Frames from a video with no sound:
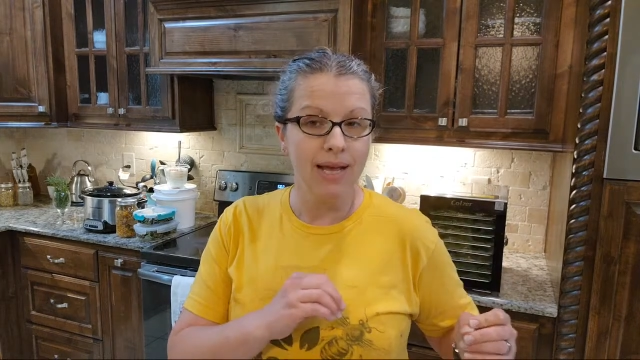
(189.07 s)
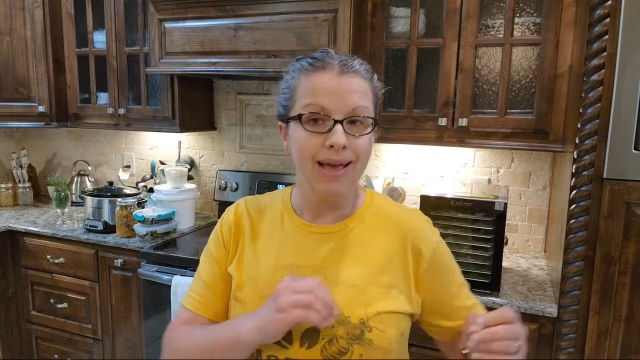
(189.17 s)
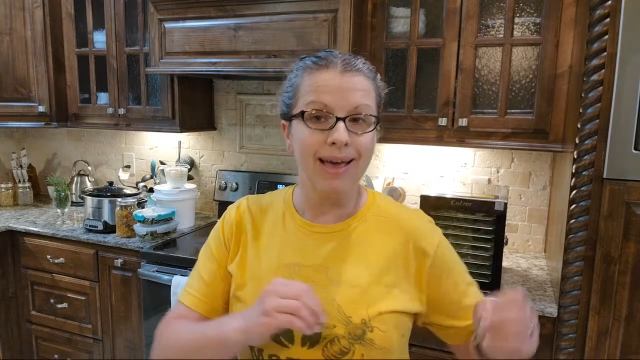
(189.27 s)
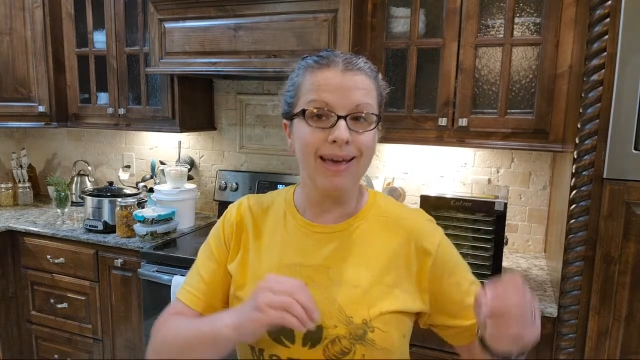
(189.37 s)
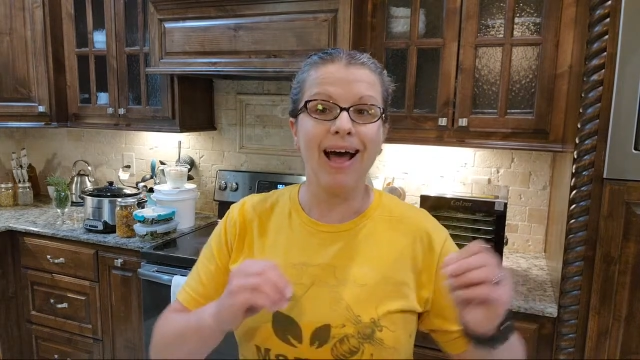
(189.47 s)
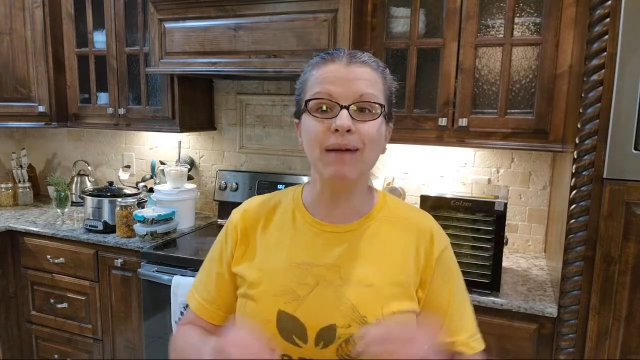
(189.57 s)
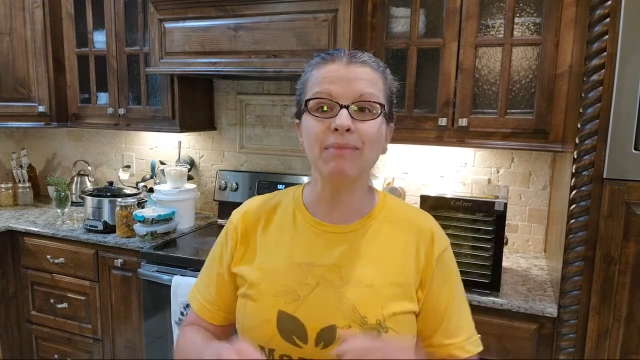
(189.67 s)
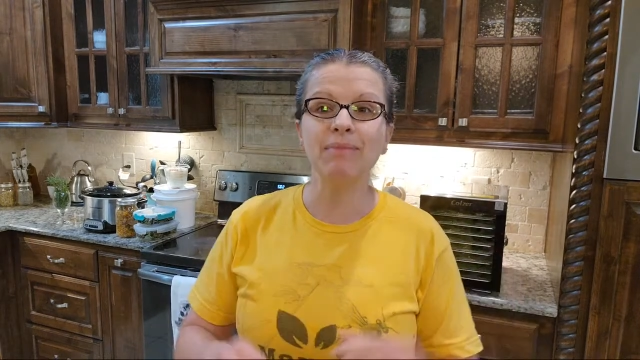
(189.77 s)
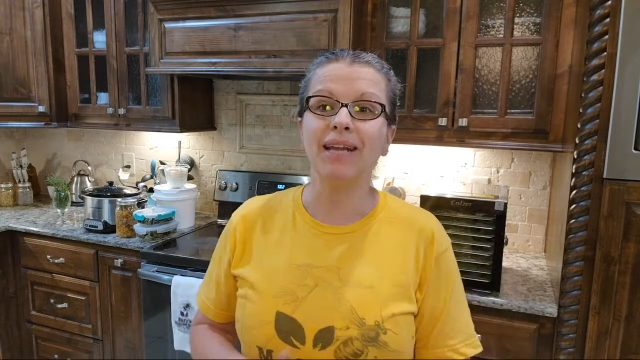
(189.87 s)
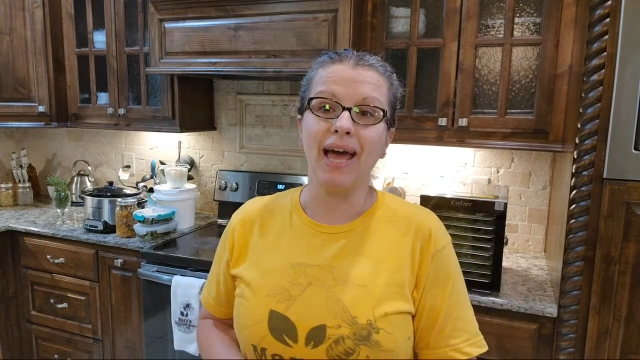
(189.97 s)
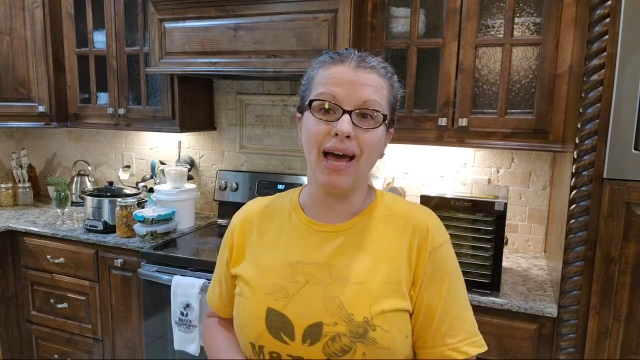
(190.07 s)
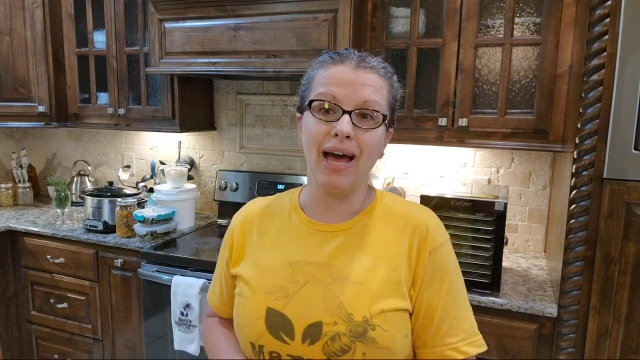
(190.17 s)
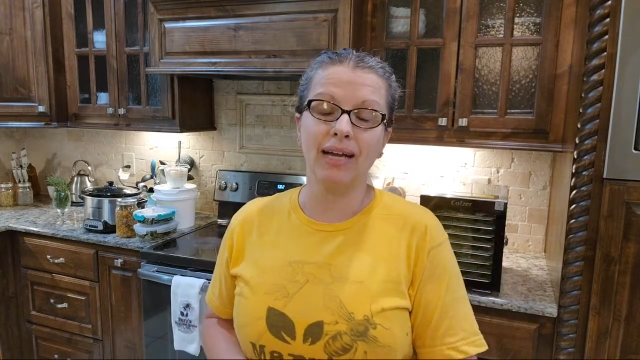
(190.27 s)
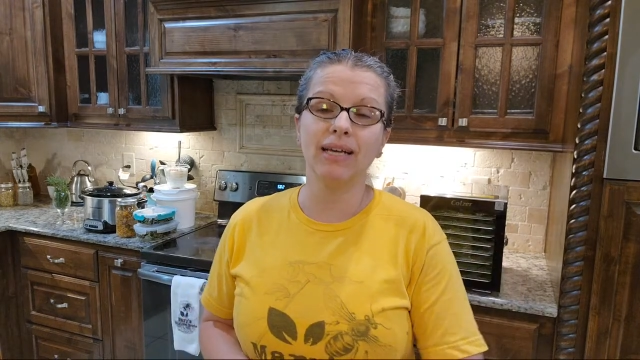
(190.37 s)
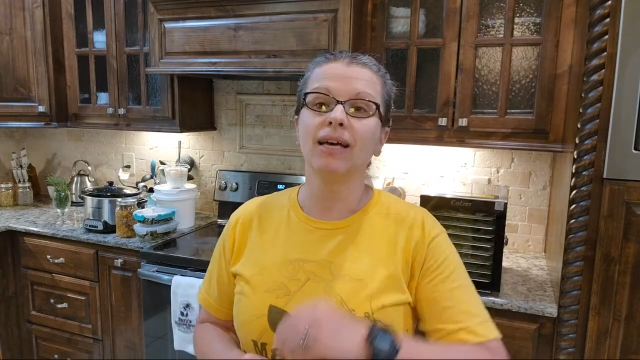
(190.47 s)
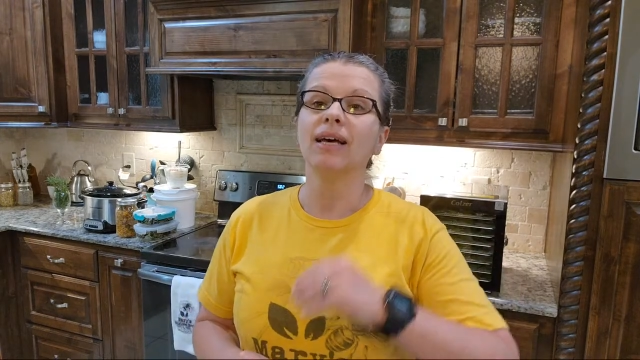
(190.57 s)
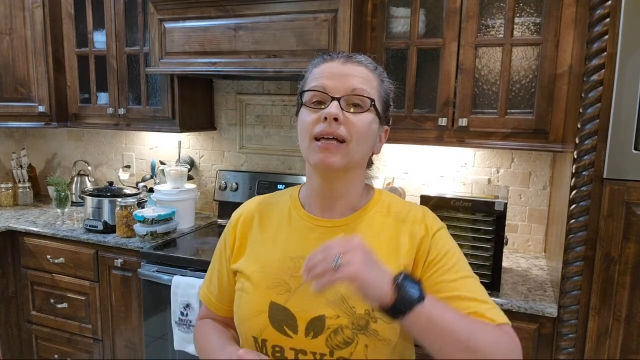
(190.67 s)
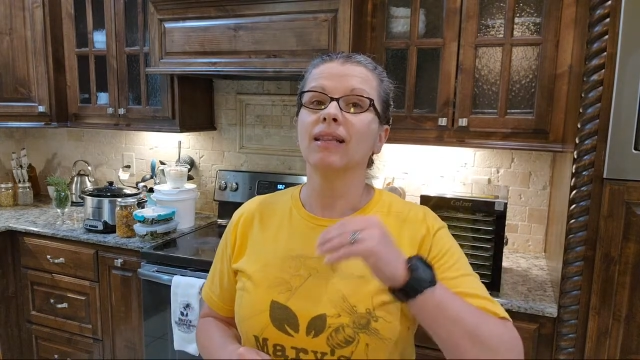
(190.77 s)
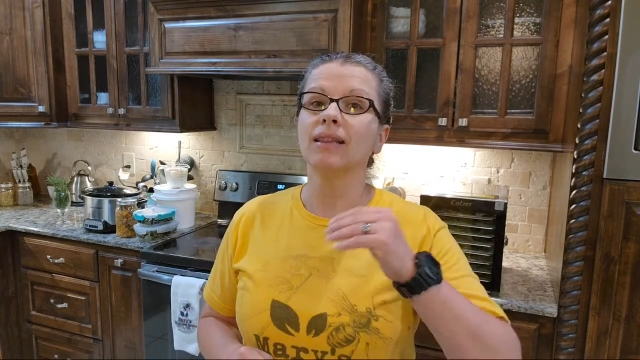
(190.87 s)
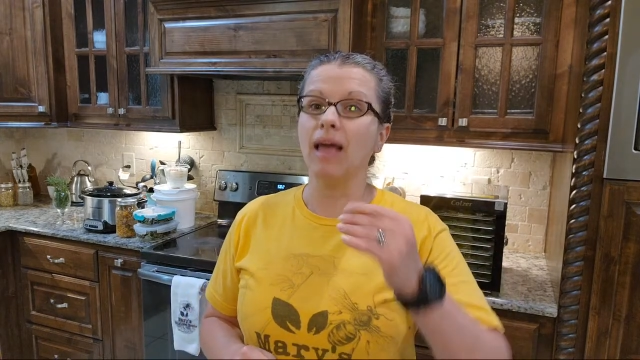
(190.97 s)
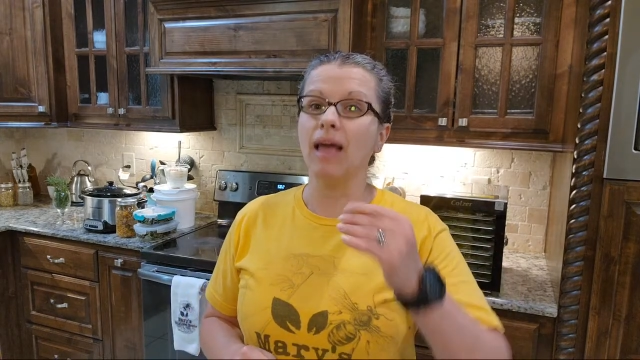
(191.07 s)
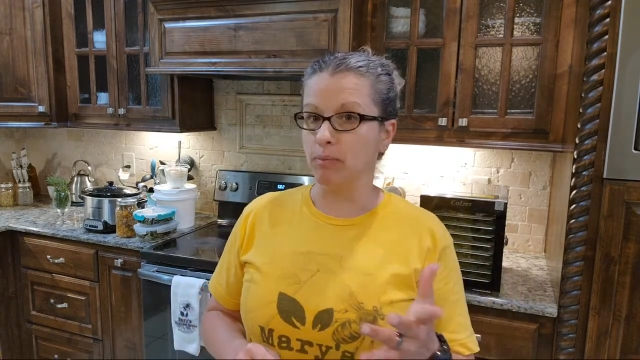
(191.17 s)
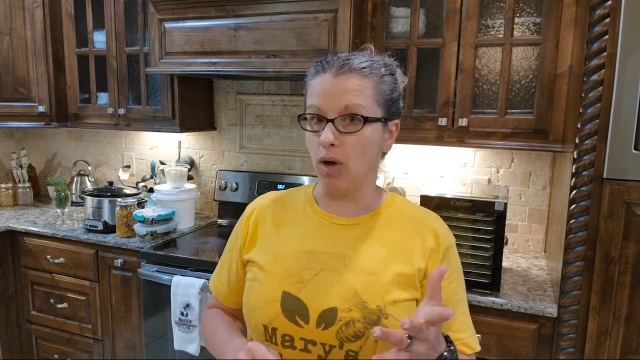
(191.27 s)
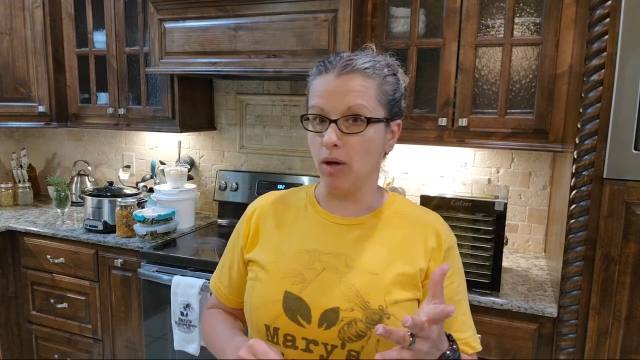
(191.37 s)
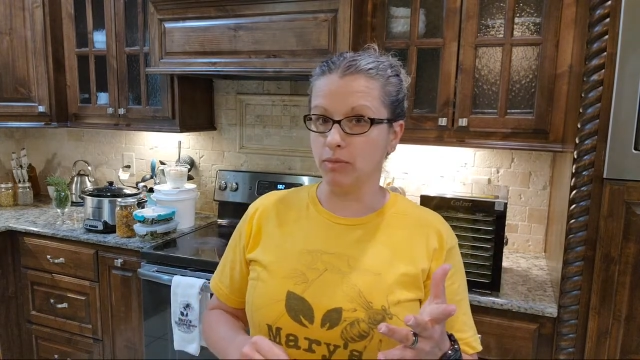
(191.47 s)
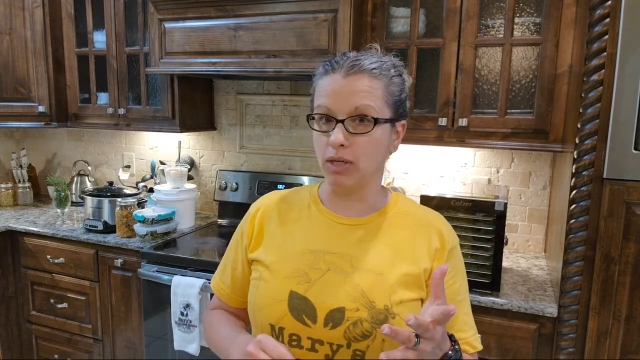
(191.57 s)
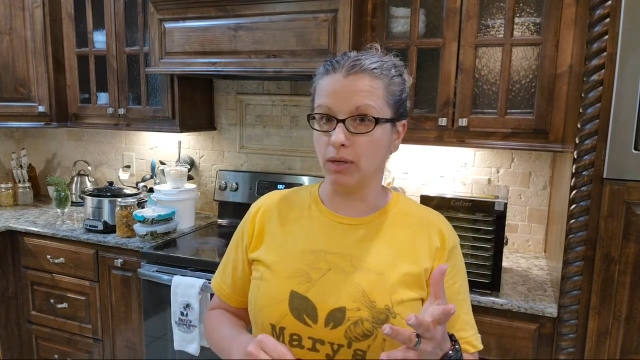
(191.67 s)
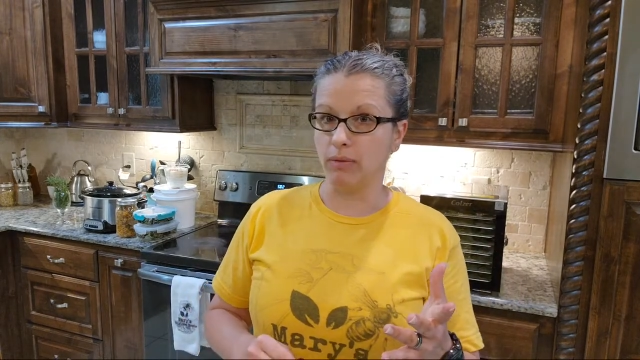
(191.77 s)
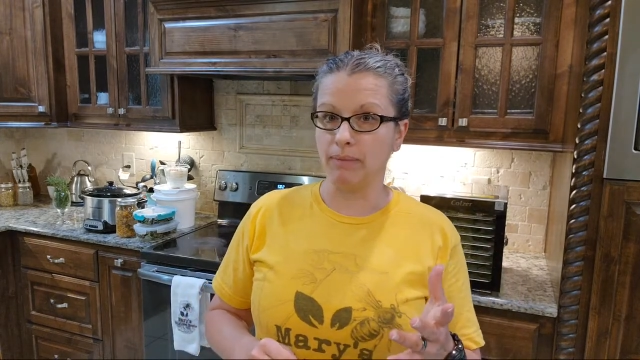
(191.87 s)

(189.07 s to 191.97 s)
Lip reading: and I'm gonna add lemon balm to it.